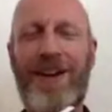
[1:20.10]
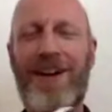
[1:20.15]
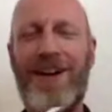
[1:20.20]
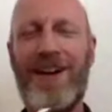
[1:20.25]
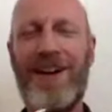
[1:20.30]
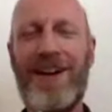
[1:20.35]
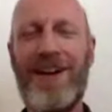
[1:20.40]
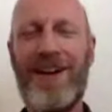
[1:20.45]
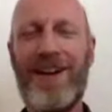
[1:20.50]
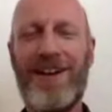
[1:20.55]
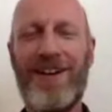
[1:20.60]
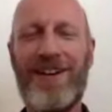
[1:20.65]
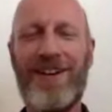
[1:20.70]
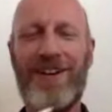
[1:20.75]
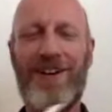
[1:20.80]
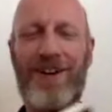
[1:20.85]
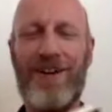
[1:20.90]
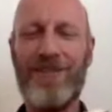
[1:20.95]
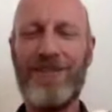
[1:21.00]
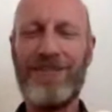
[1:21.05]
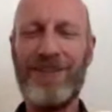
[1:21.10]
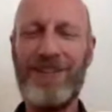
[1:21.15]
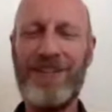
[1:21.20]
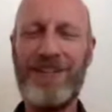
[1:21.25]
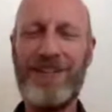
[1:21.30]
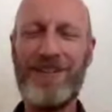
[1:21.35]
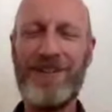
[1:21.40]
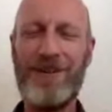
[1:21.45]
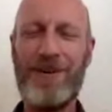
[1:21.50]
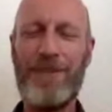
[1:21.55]
of
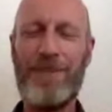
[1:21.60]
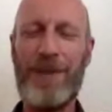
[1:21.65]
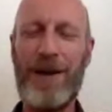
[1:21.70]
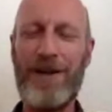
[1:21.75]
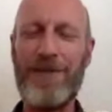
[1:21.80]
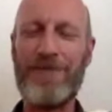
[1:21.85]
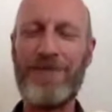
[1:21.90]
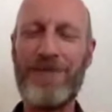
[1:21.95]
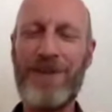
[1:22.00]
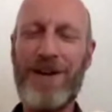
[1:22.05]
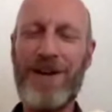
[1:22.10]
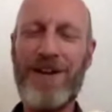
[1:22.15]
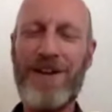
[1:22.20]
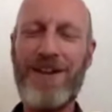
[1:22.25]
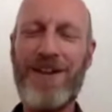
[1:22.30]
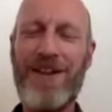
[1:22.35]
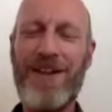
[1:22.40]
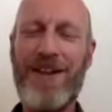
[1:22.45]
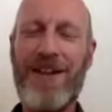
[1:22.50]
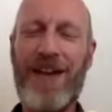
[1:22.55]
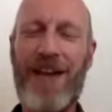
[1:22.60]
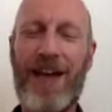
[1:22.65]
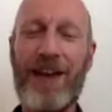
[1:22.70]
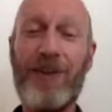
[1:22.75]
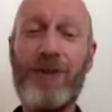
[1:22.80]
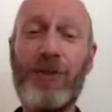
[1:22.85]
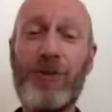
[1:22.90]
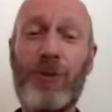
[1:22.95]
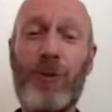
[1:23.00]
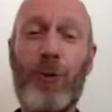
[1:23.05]
Eden by FREI,
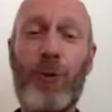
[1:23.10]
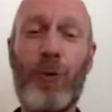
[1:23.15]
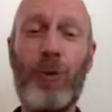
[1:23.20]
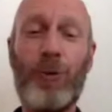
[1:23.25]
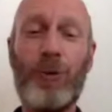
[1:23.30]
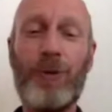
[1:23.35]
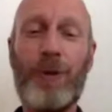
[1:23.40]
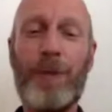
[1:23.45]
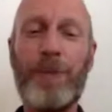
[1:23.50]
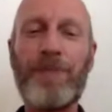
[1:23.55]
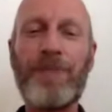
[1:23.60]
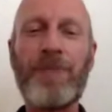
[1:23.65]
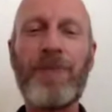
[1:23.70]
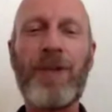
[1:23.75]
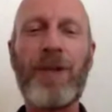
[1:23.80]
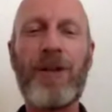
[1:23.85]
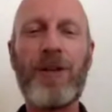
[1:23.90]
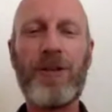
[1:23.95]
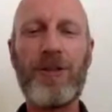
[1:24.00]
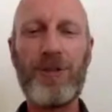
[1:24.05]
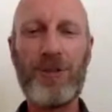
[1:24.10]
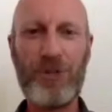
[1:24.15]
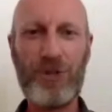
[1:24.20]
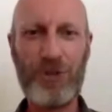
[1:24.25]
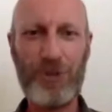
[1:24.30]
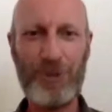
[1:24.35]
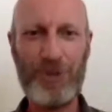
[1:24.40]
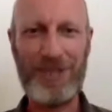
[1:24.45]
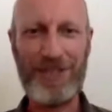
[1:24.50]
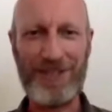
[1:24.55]
and it's called
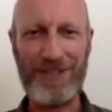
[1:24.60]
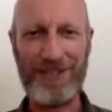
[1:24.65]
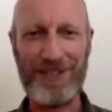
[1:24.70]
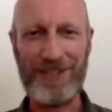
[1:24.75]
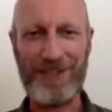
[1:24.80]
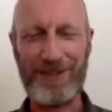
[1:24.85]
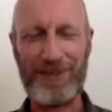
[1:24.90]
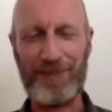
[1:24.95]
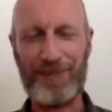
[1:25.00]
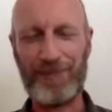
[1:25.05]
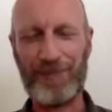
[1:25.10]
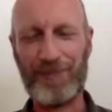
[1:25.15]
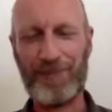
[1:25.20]
Choices.